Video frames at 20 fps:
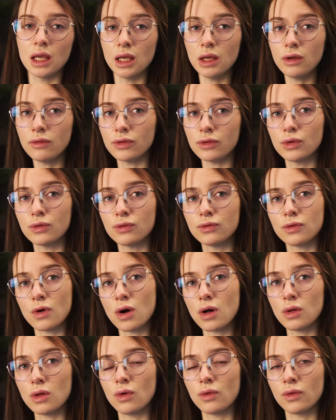If you
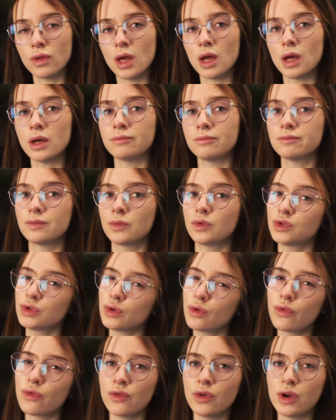follow the
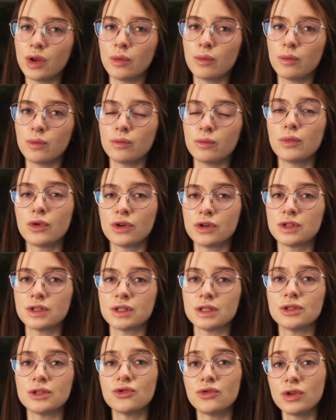
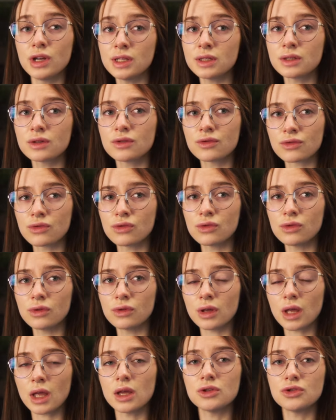2-3% risk
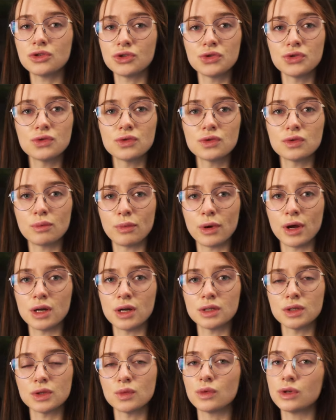rule and choose
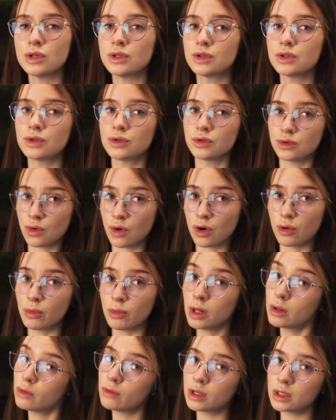pairs with
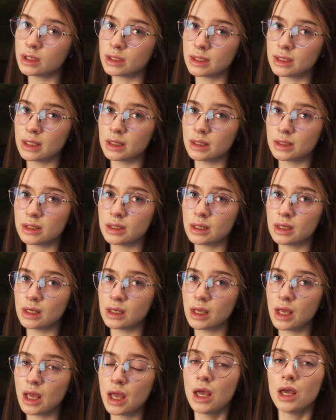normal volatility,
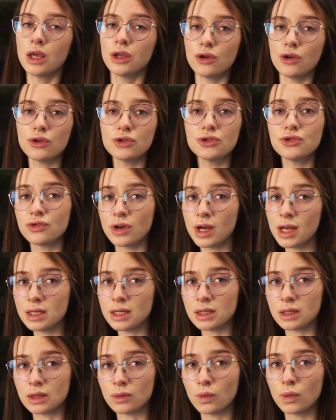your
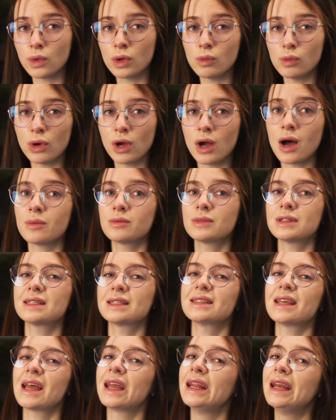trading will become
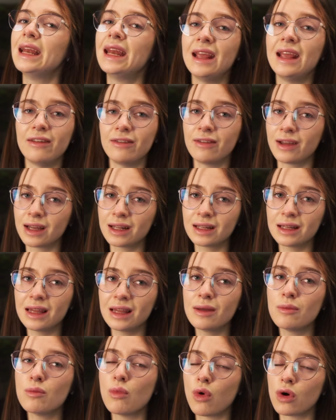
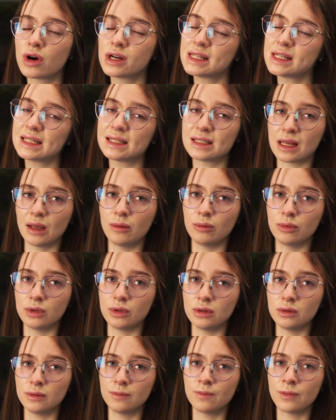significantly more
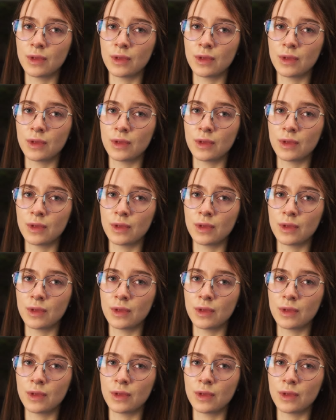stable.